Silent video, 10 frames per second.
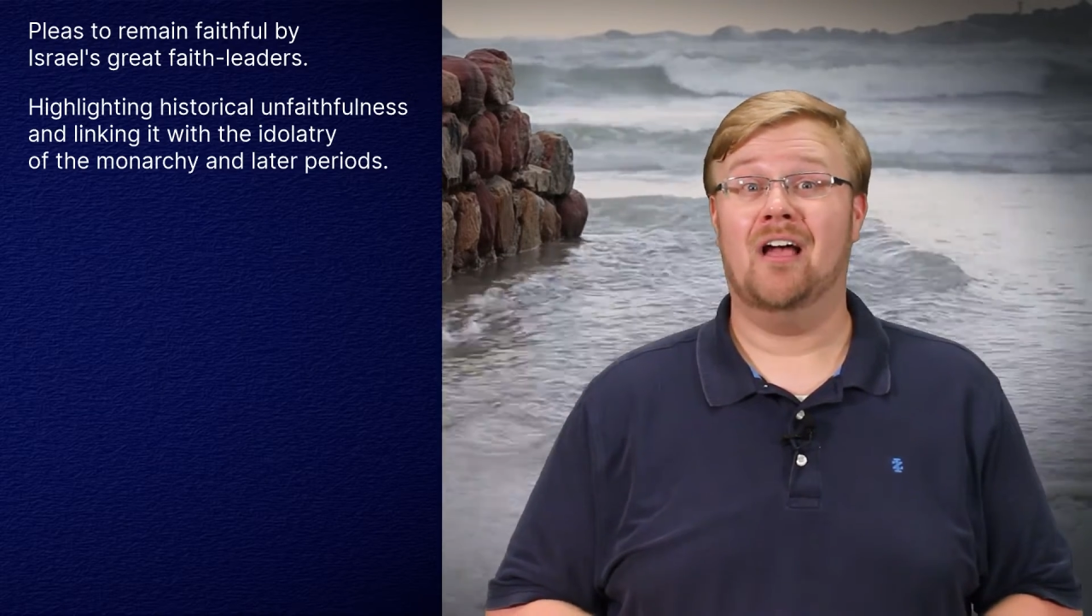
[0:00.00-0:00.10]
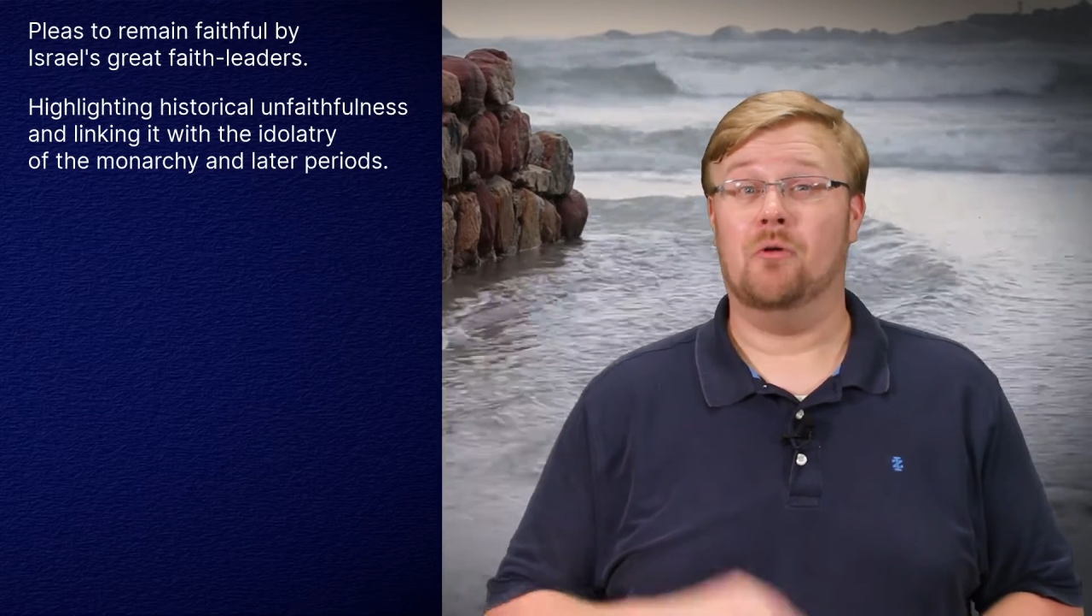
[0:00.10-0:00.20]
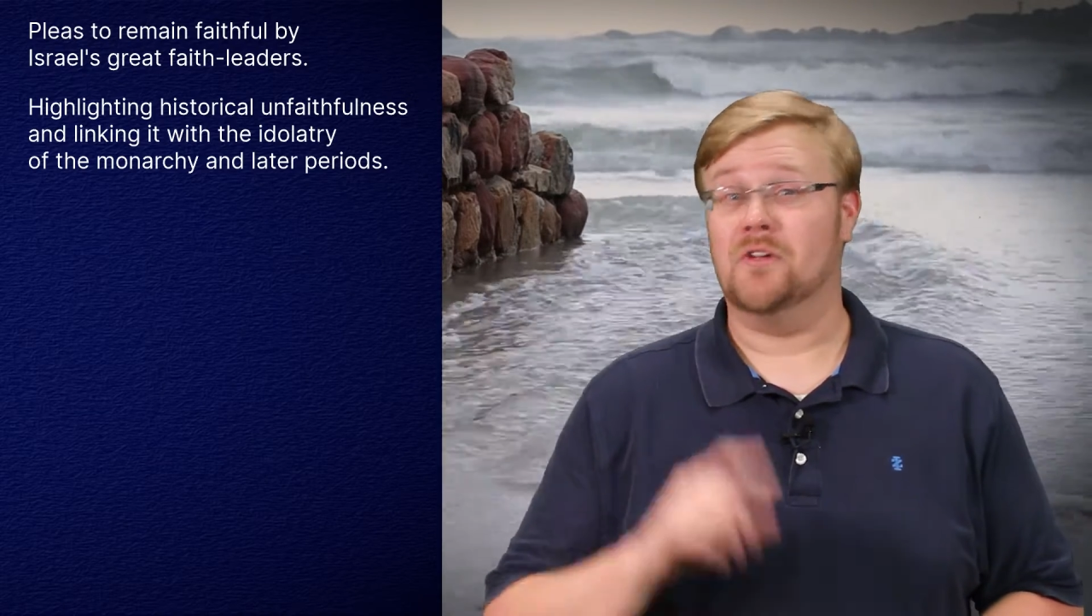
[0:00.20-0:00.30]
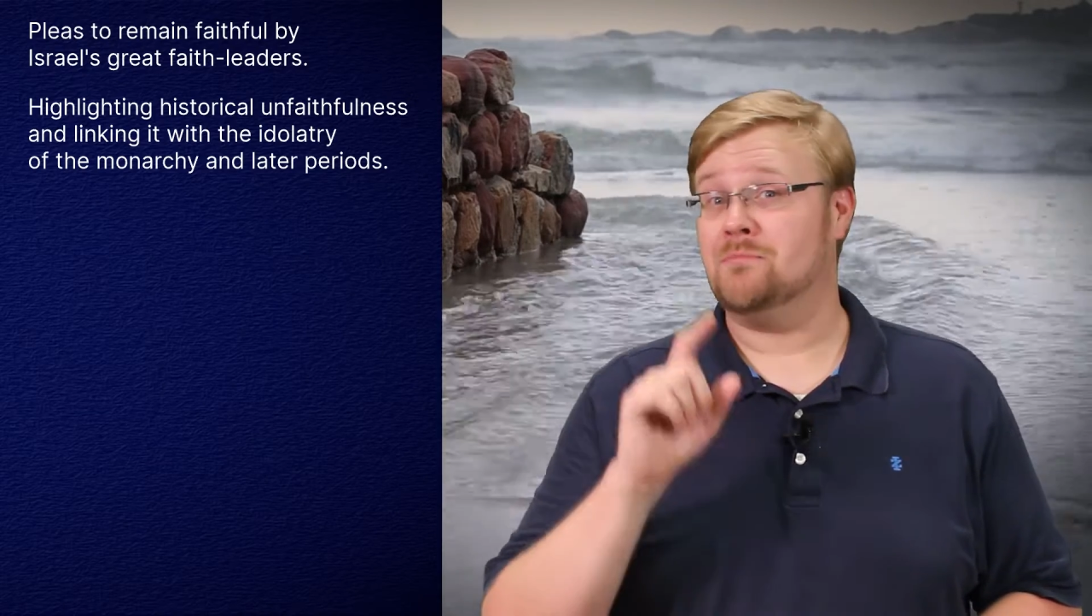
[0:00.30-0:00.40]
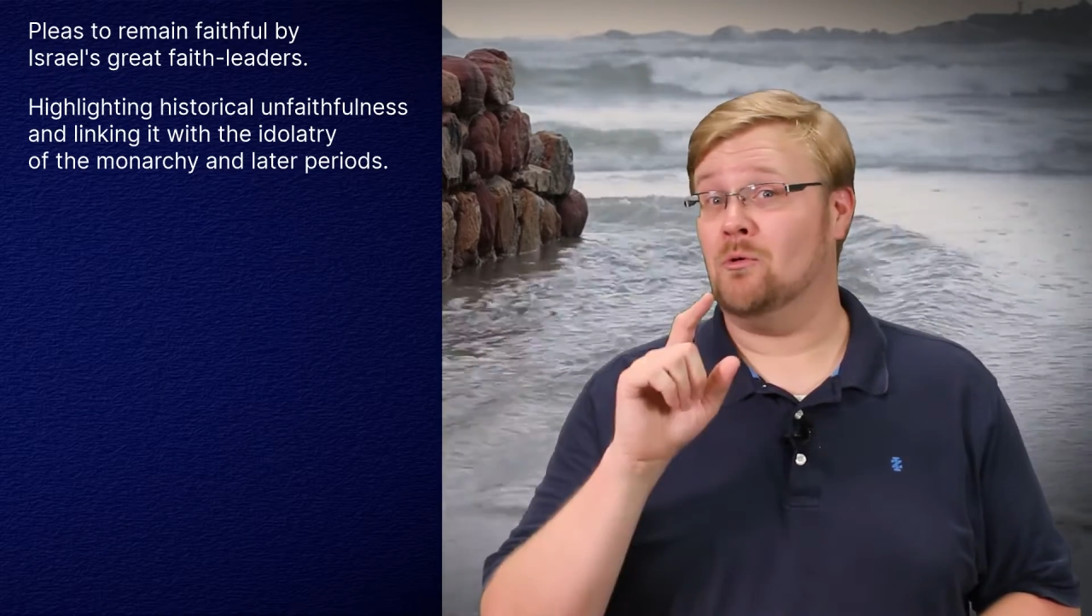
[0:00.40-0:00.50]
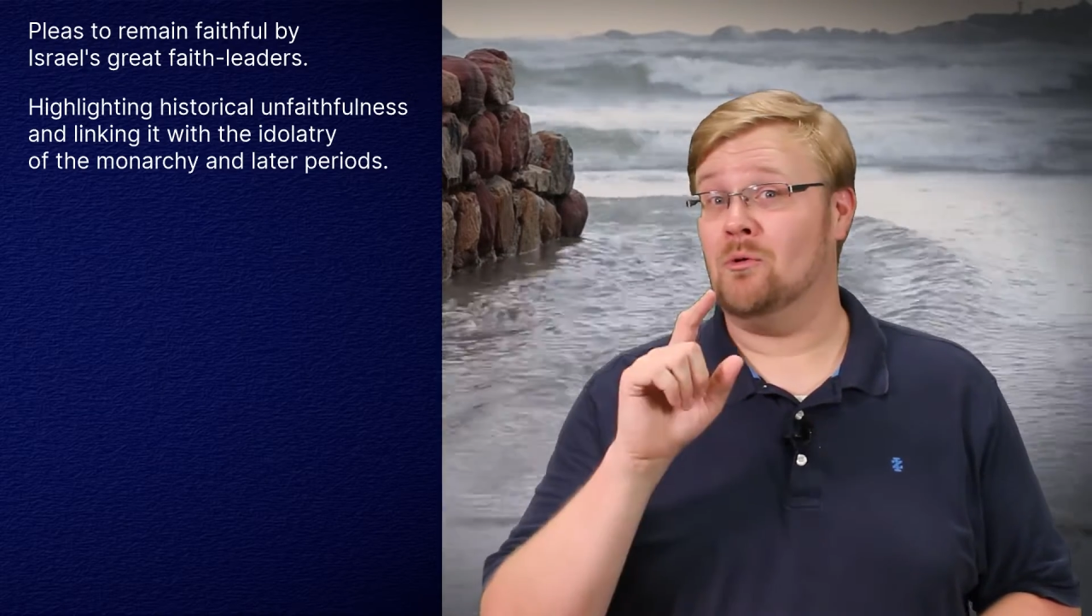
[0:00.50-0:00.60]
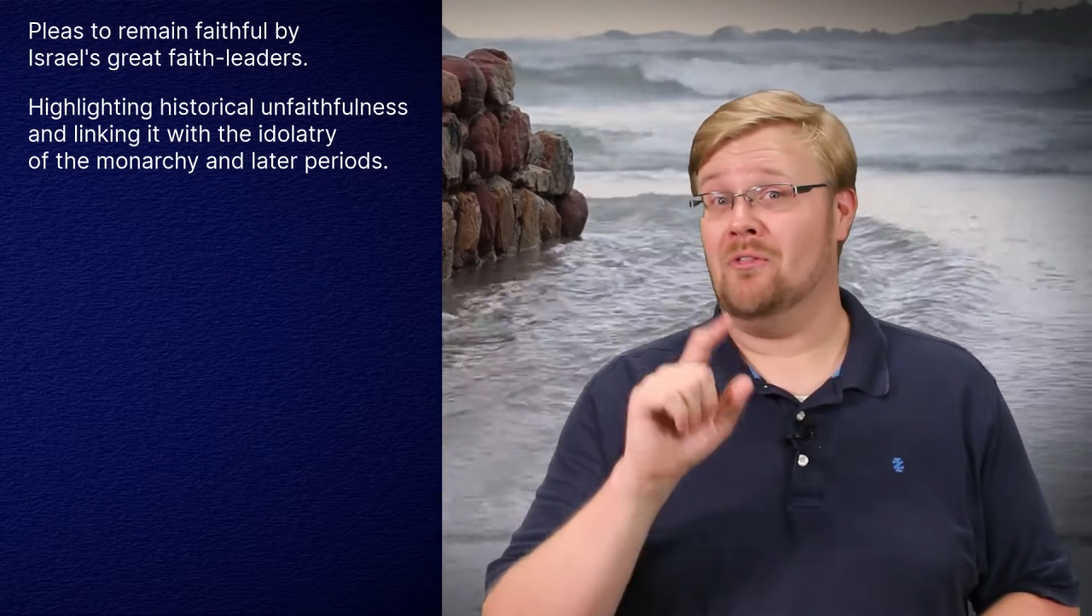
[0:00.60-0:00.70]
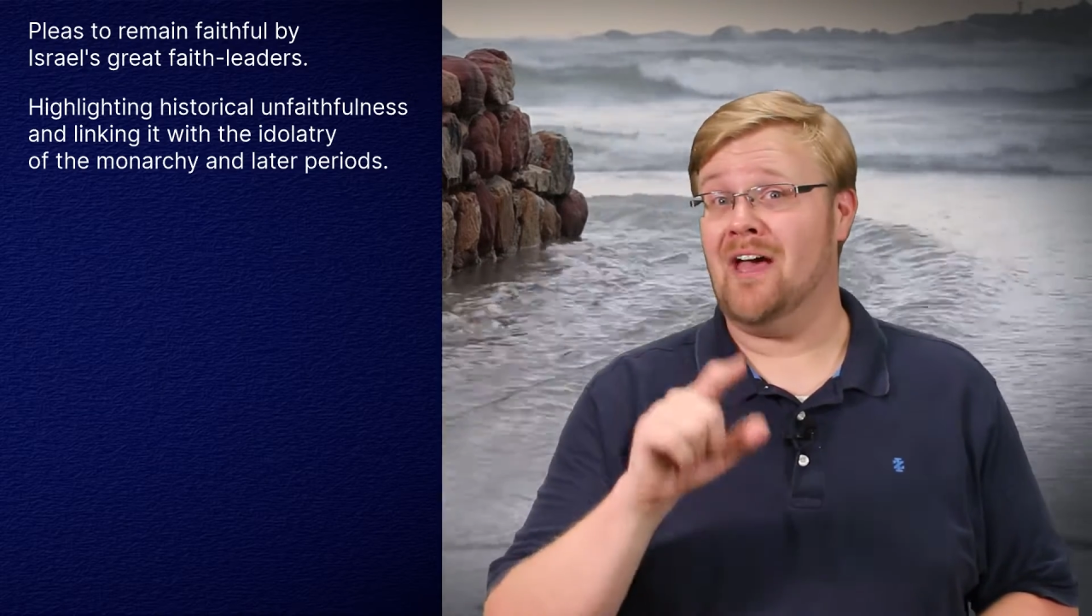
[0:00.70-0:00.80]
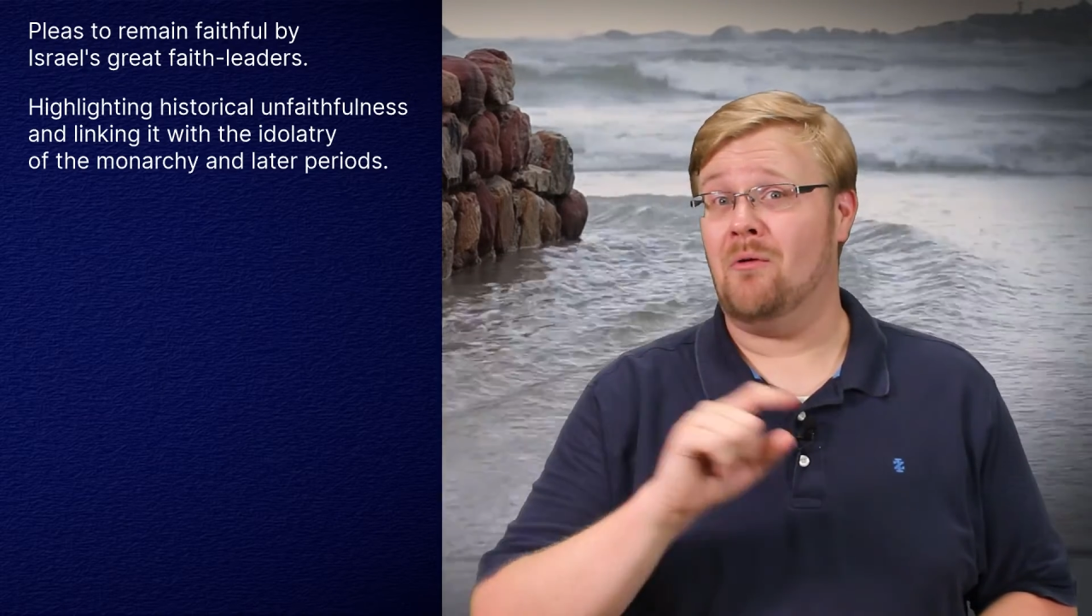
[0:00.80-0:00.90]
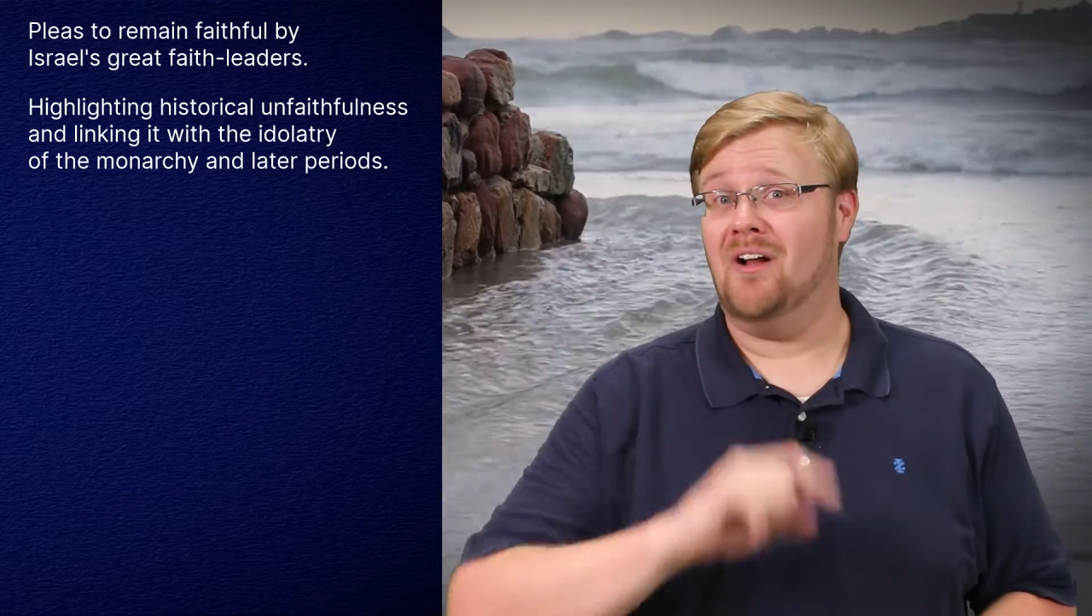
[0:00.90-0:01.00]
We'll explore
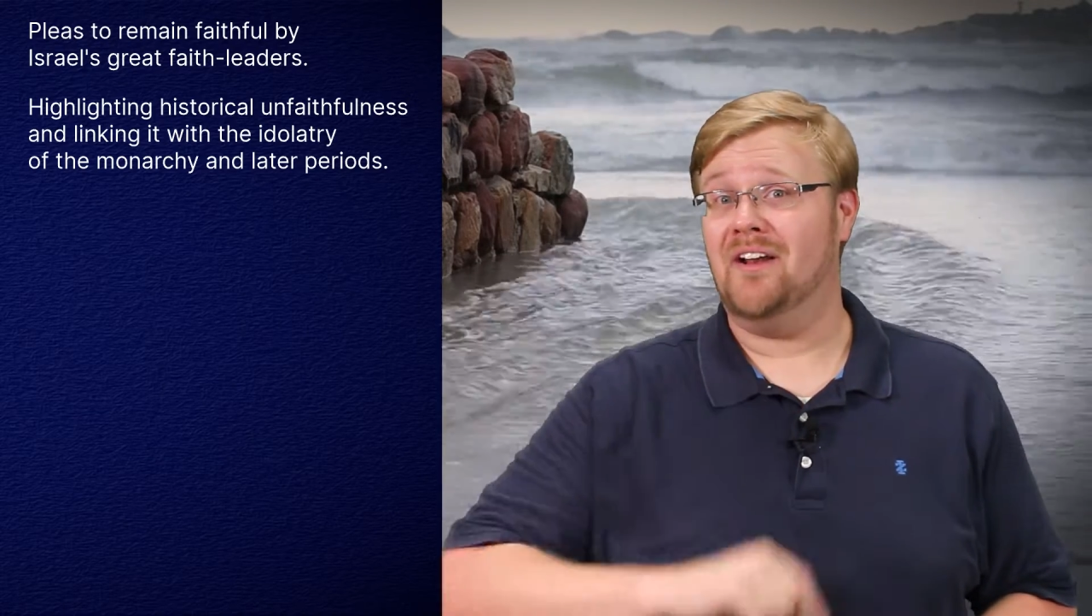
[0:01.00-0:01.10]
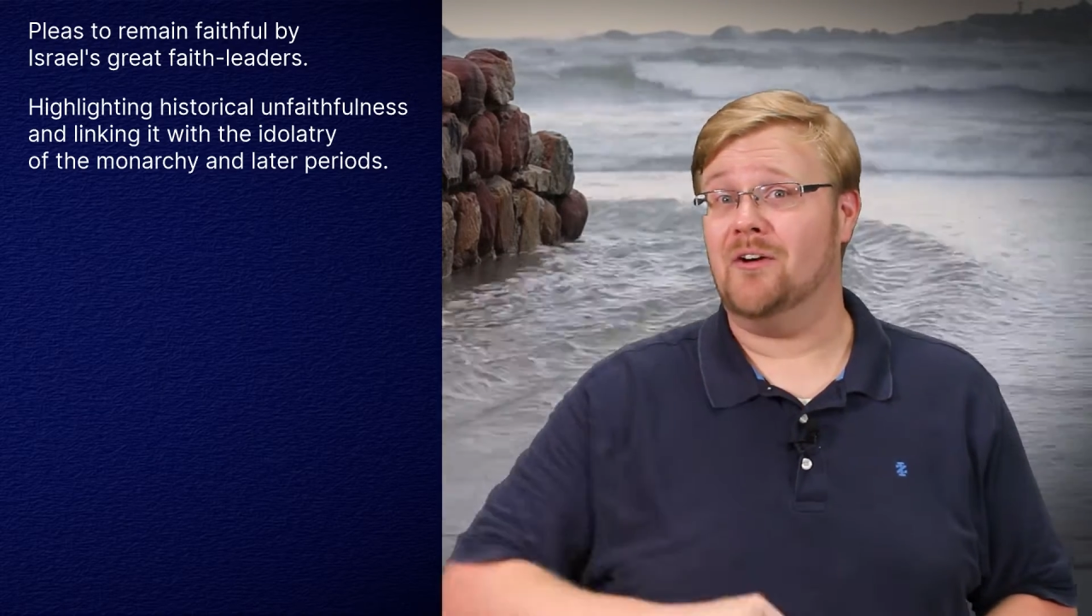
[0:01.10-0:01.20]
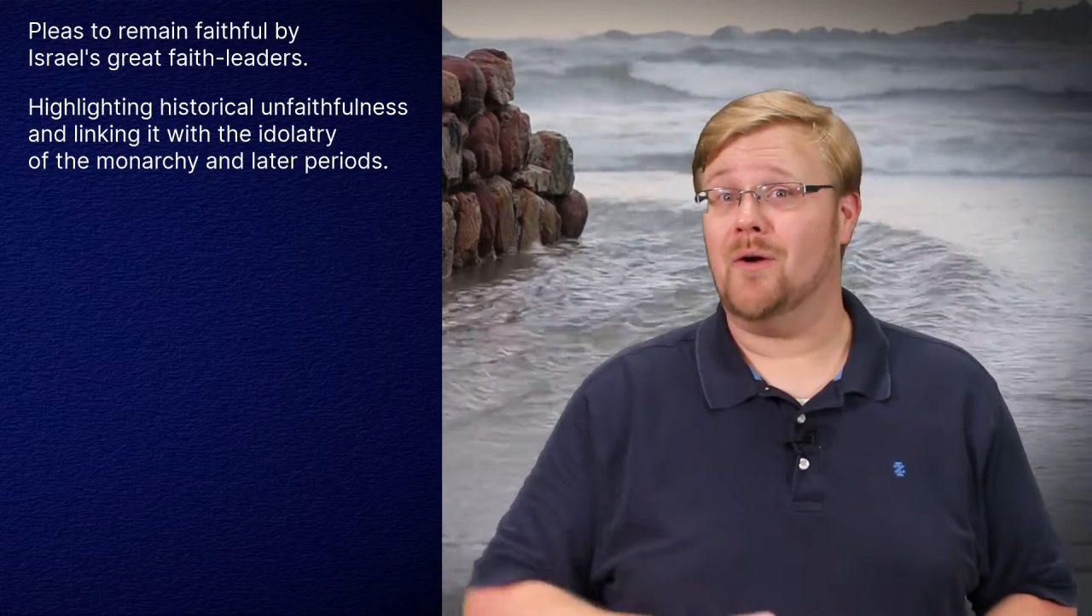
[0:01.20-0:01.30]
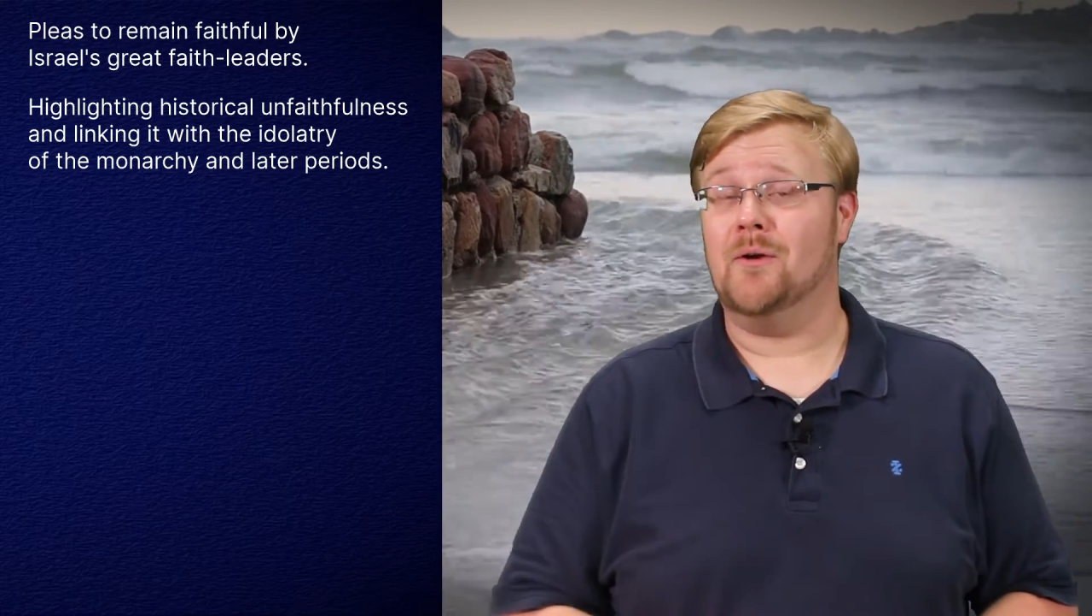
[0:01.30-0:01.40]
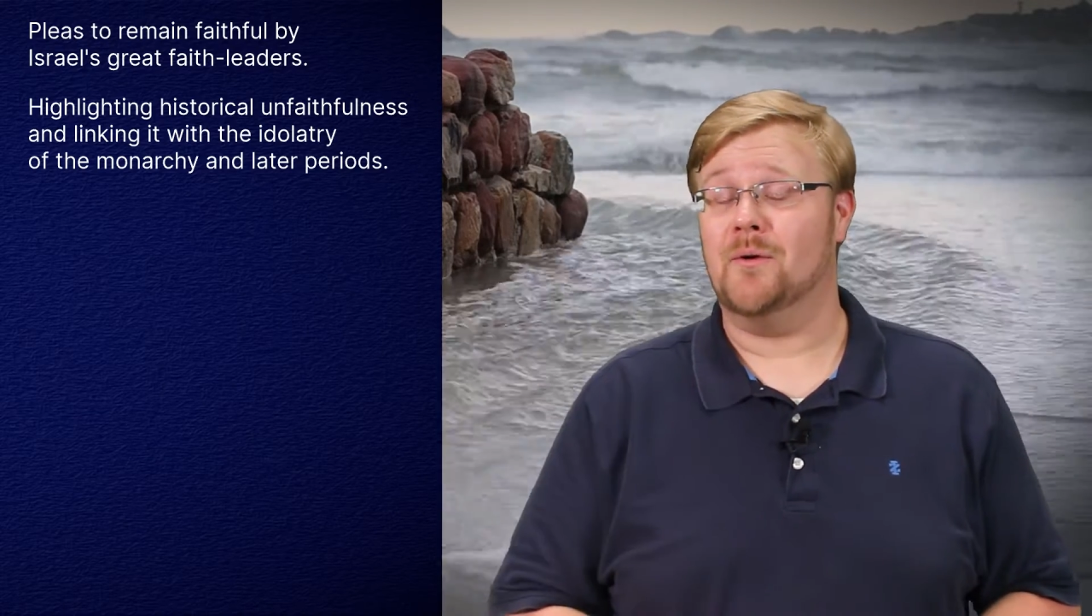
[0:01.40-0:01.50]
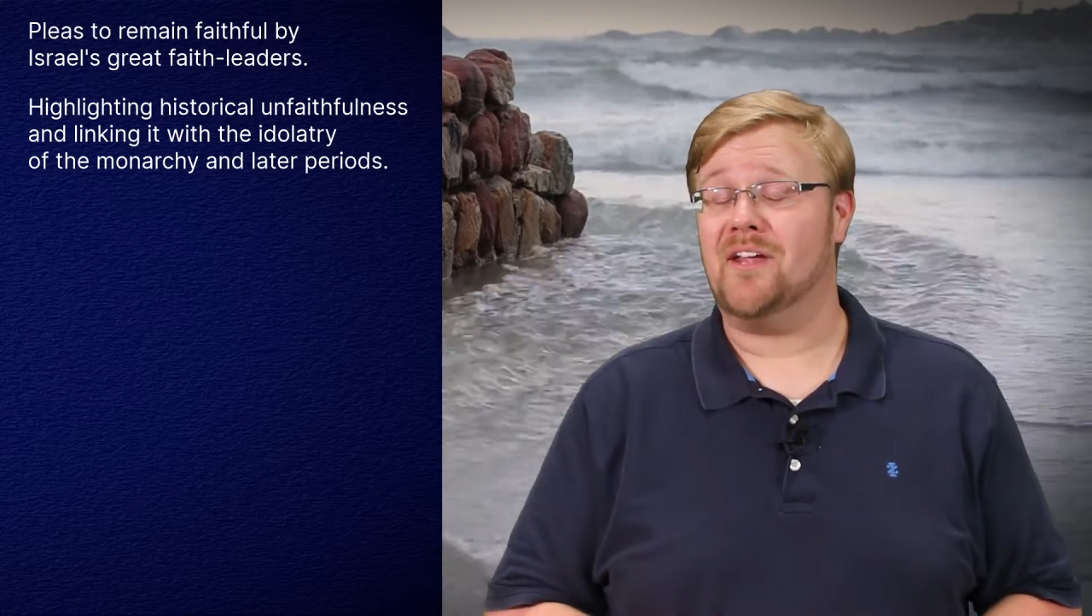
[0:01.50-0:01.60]
that one in greater